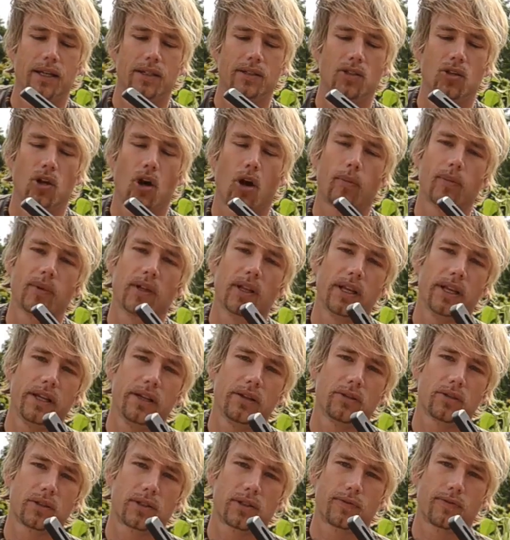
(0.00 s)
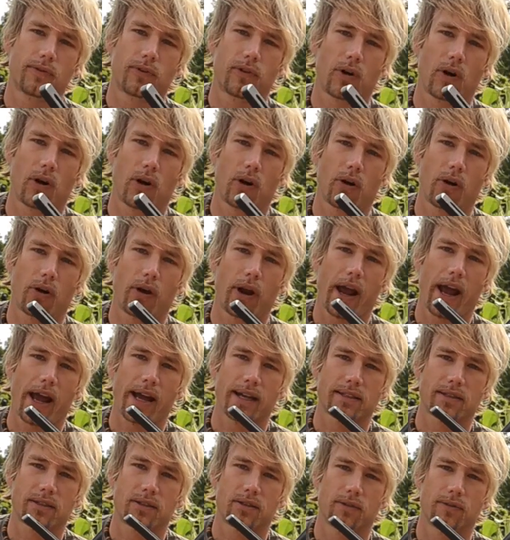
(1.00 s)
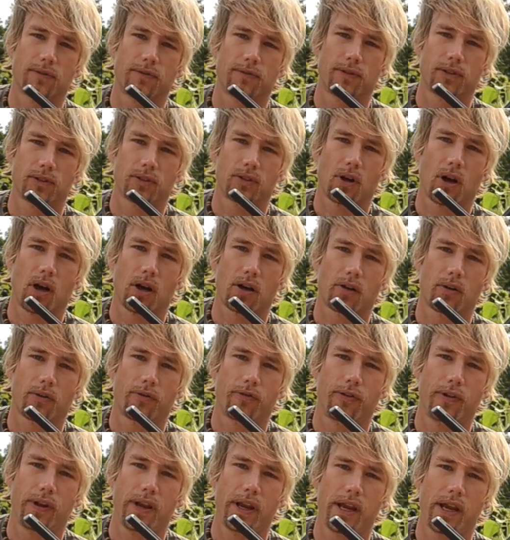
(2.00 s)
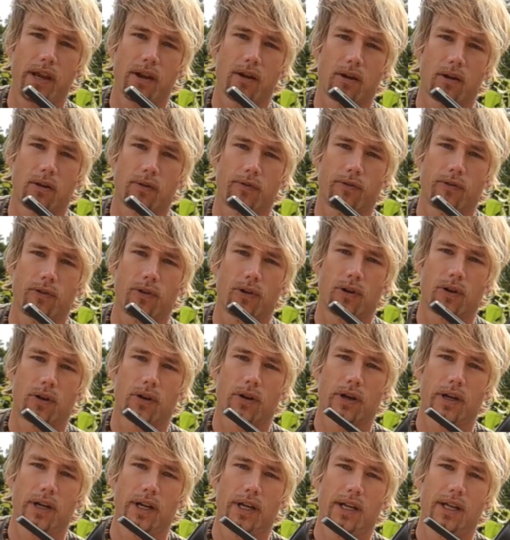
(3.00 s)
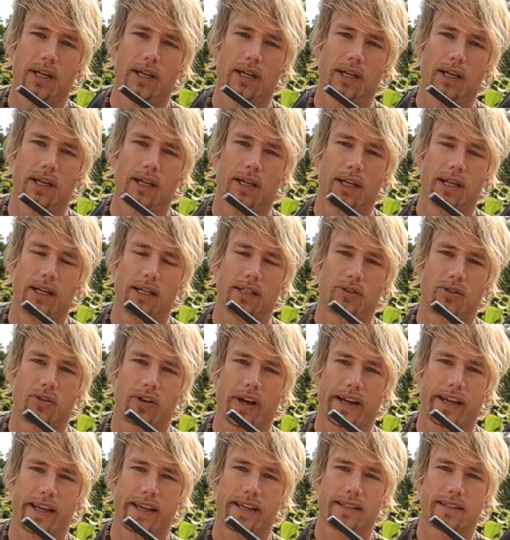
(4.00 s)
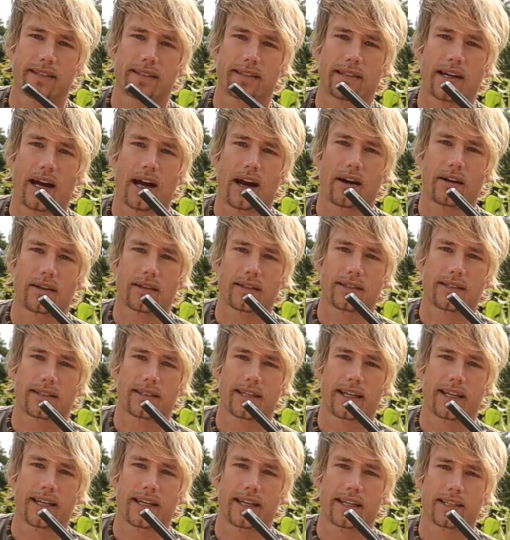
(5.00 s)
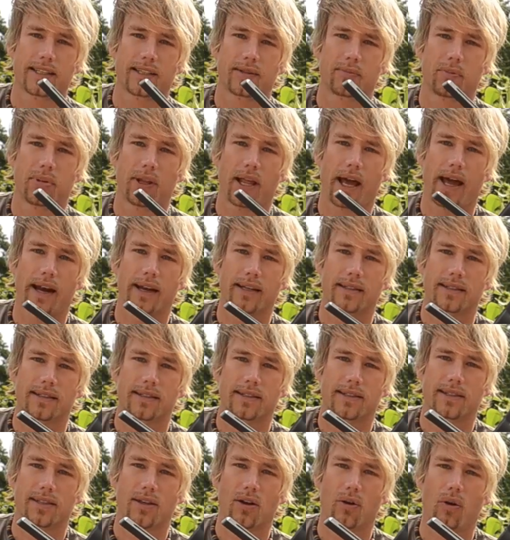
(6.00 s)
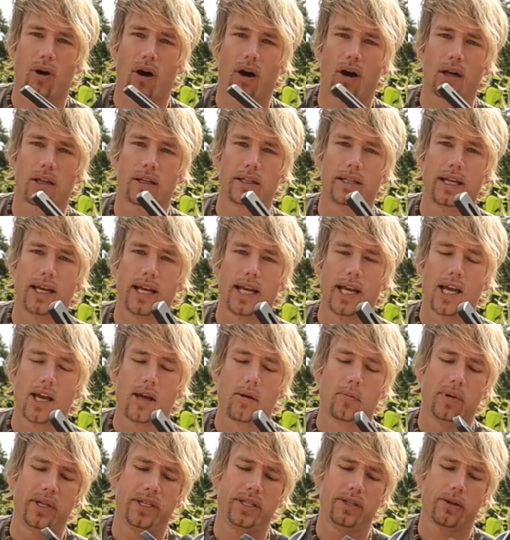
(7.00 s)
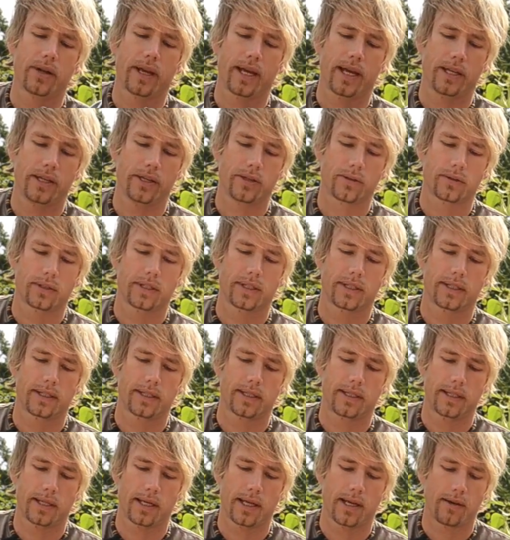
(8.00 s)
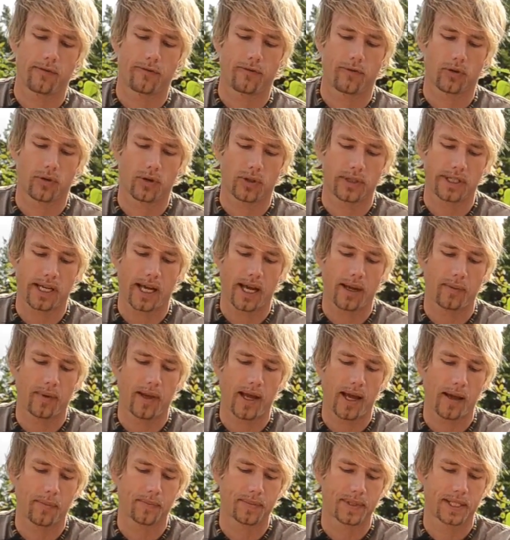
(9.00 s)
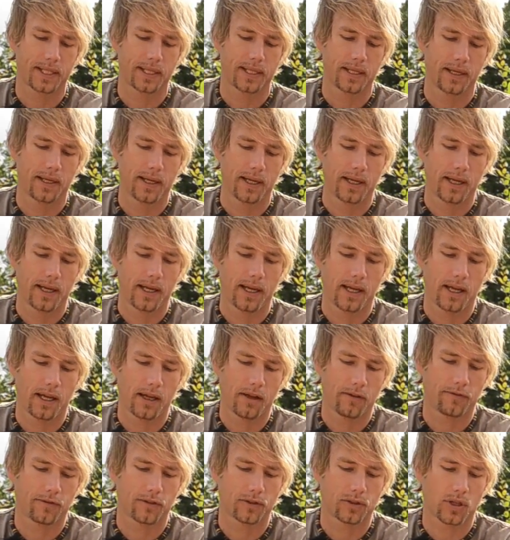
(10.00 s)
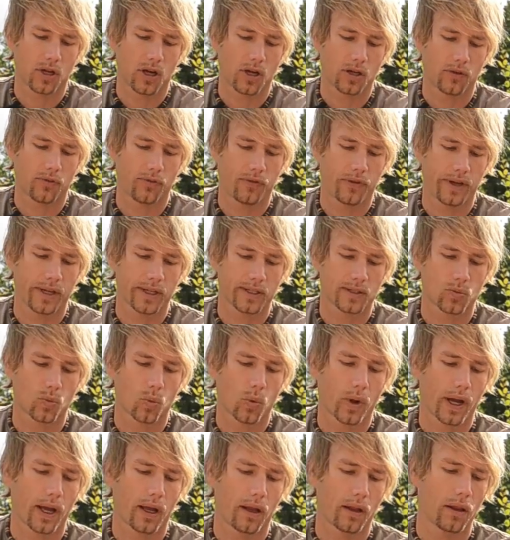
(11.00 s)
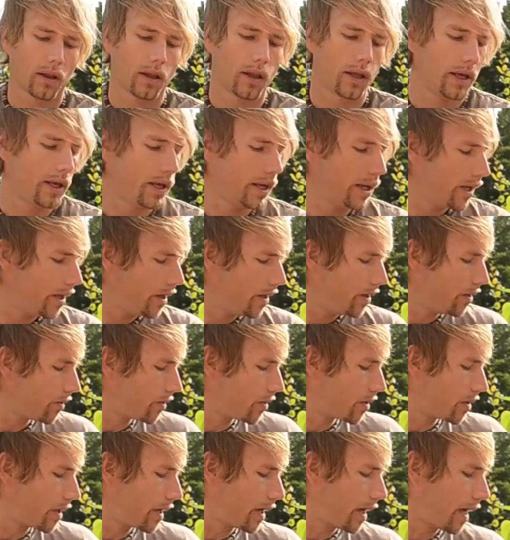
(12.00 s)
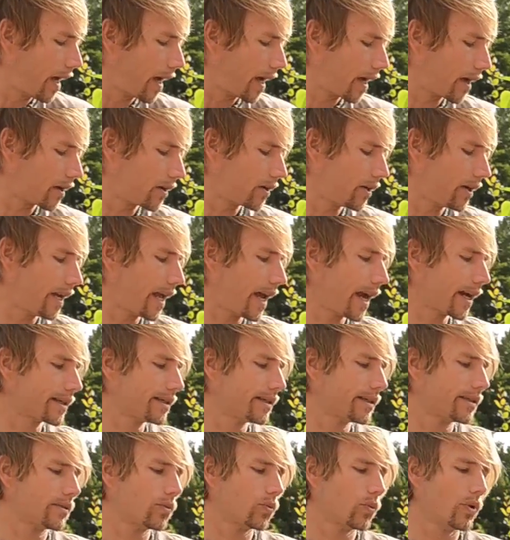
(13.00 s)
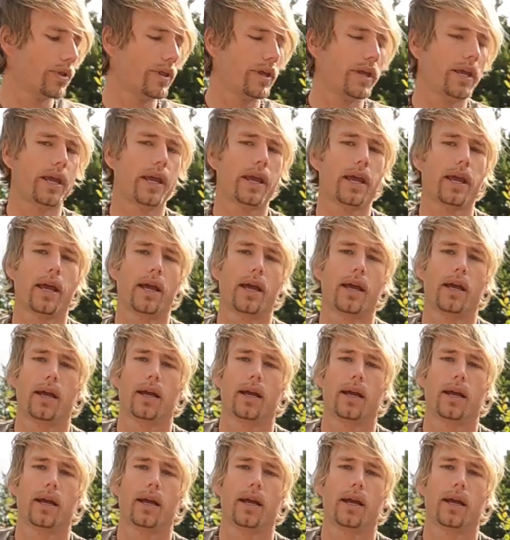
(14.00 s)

normally used for astrophotography or for tracking stars and planets and so on. But you can use it for time-lapse photography as well. You can connect it with the